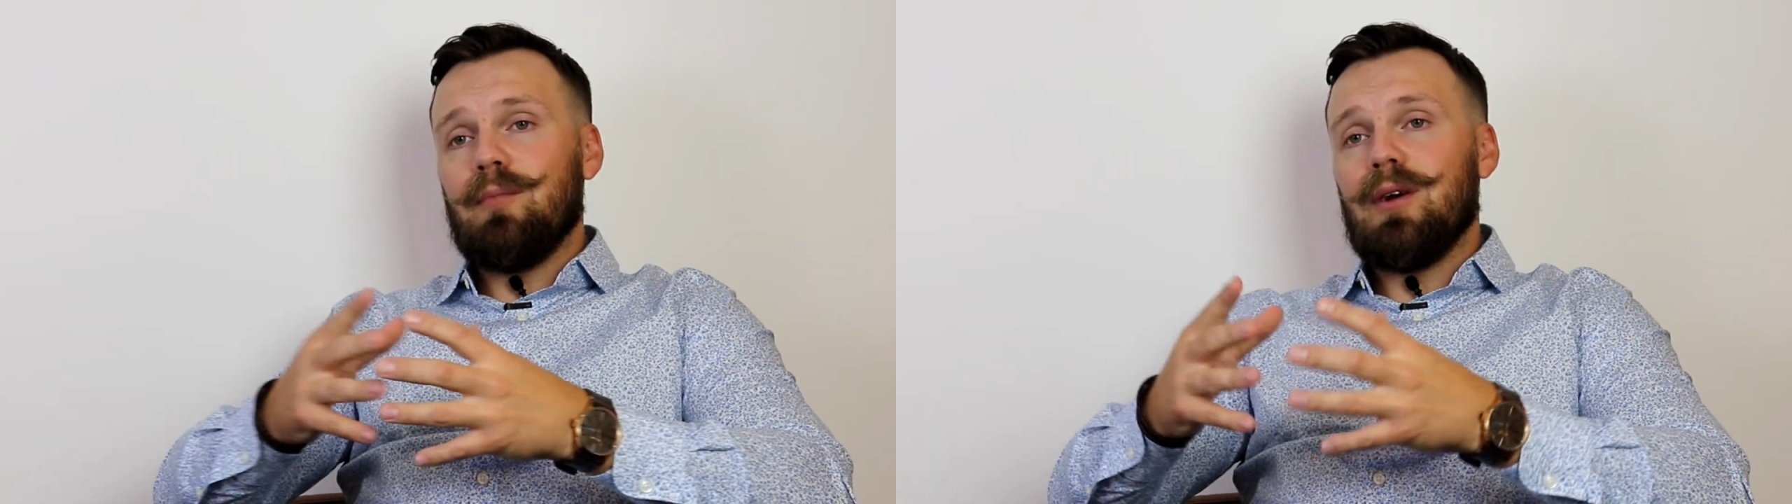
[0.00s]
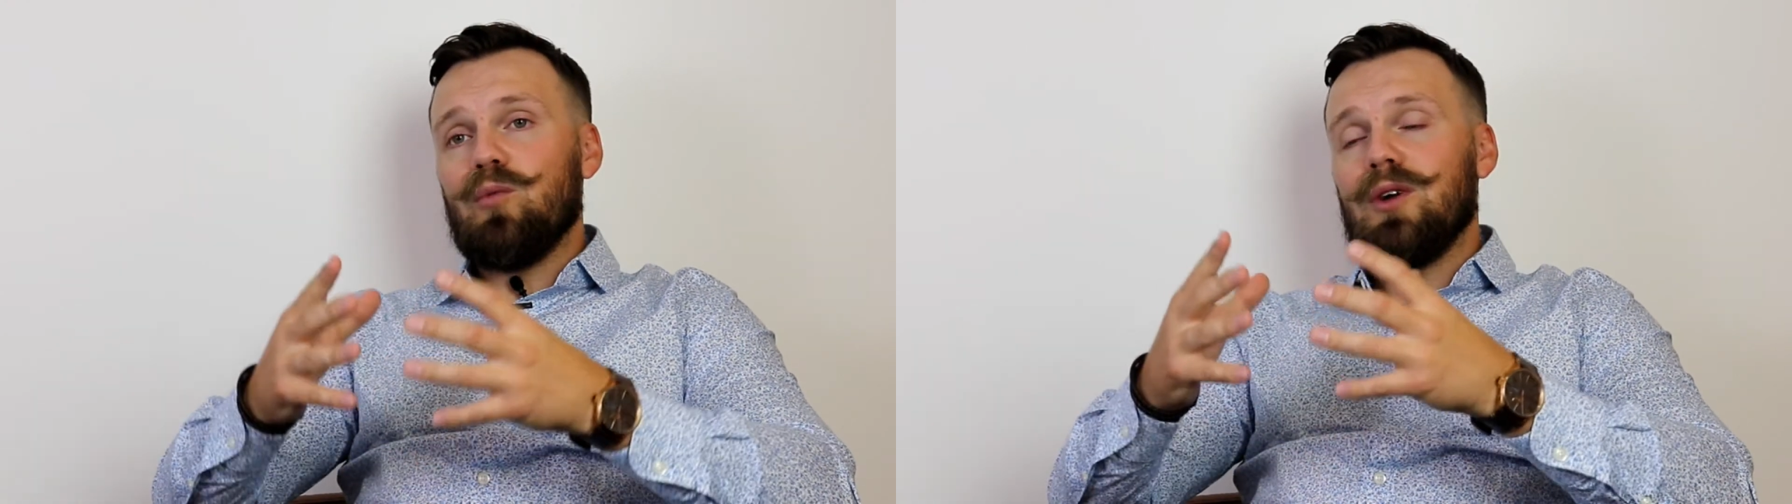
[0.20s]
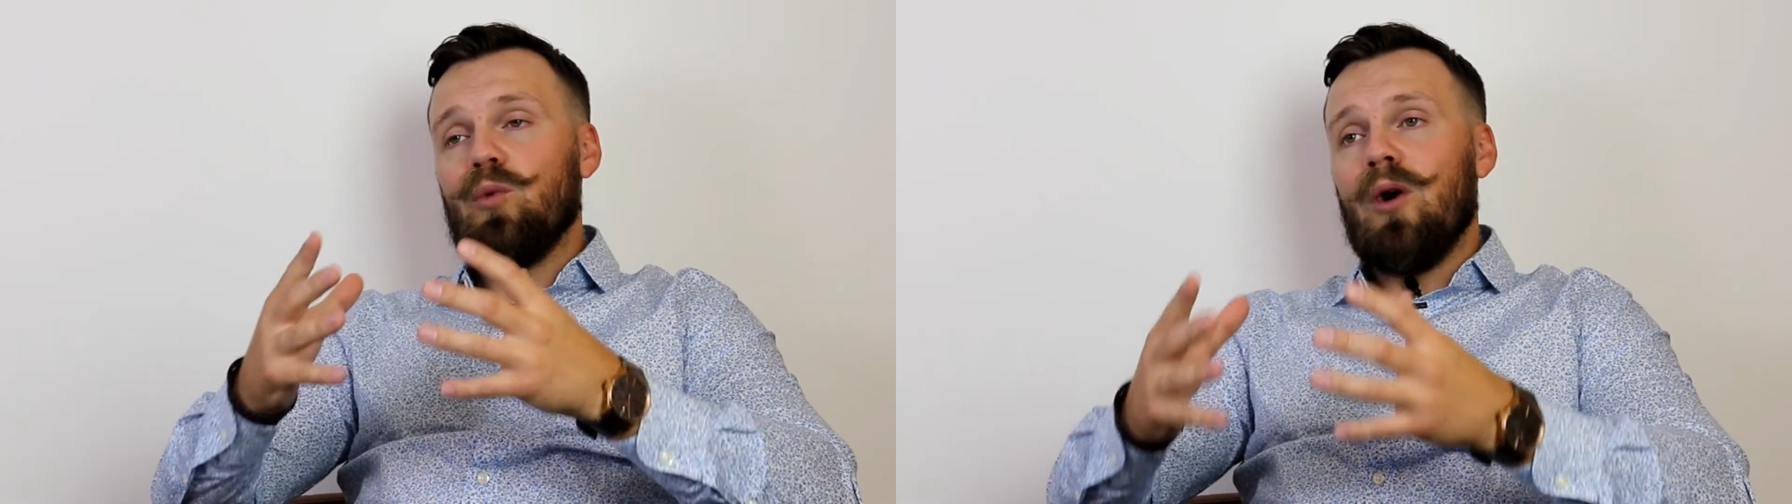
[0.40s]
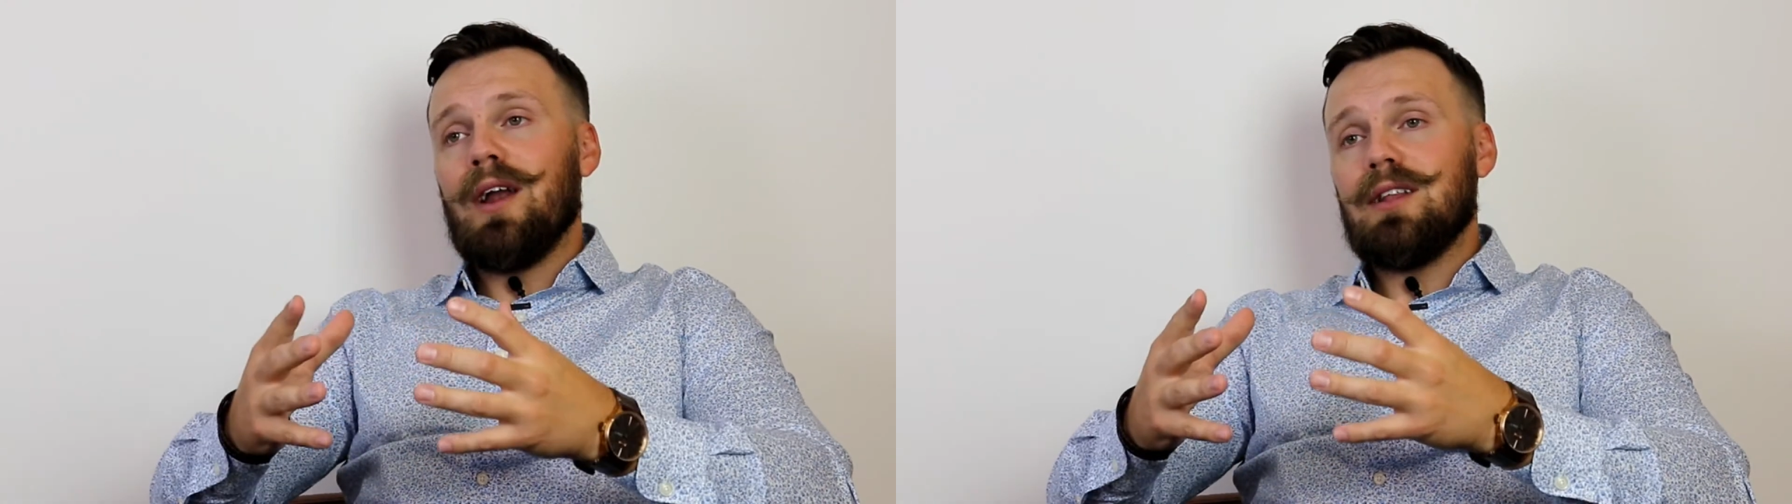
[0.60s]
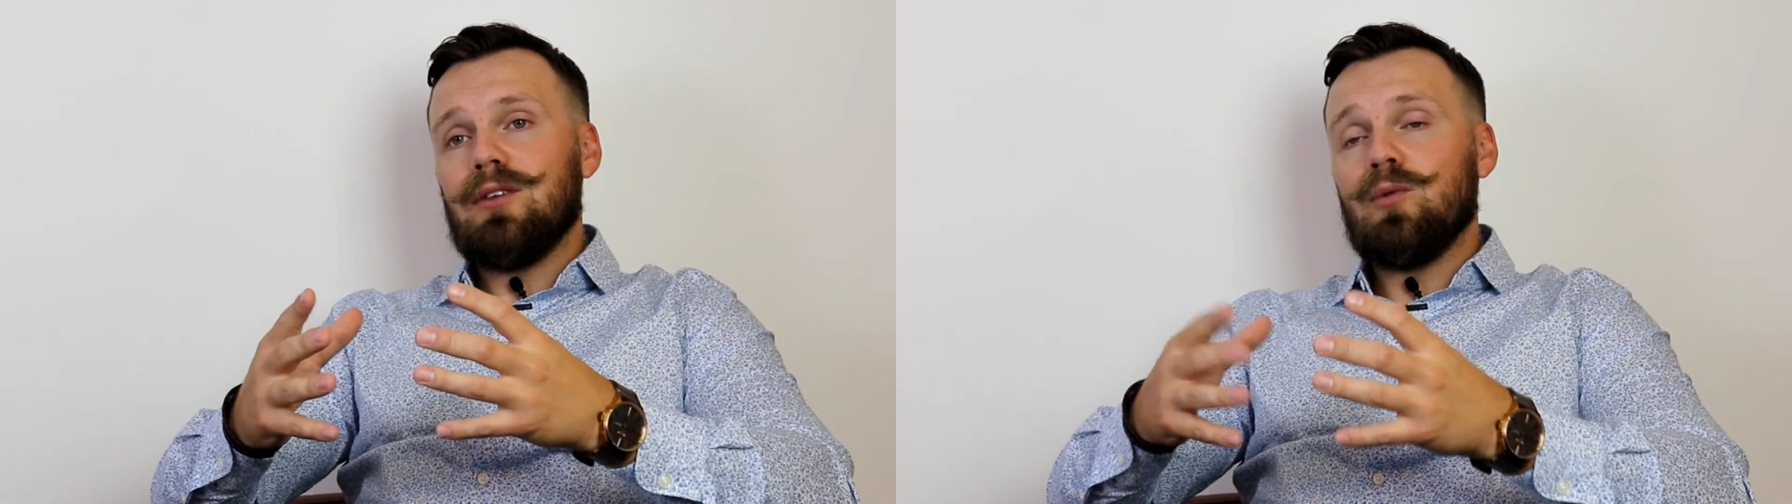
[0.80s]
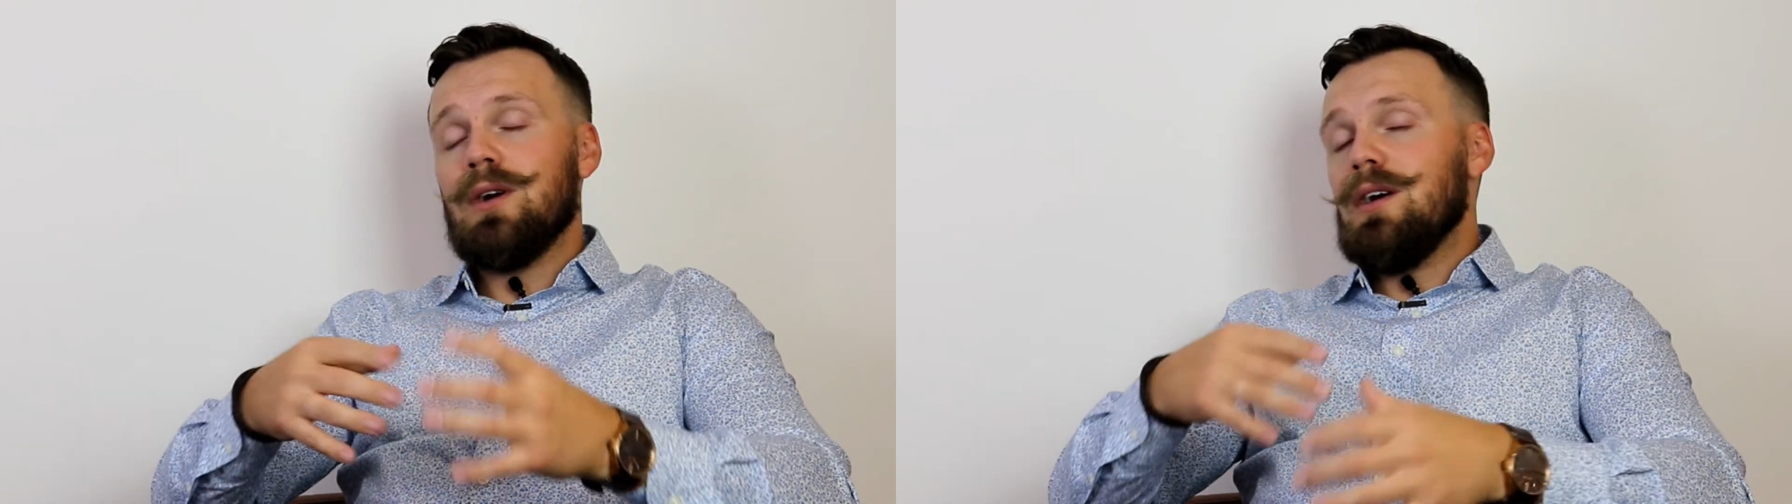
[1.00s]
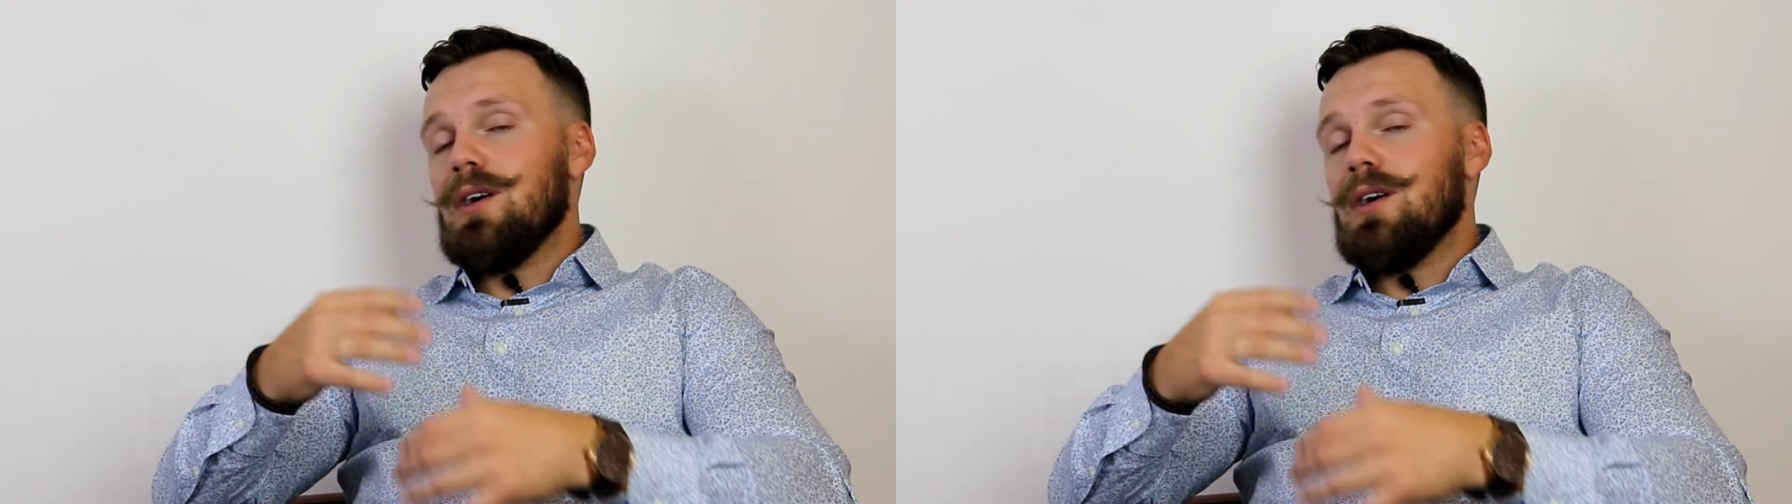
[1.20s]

come in where you want it to,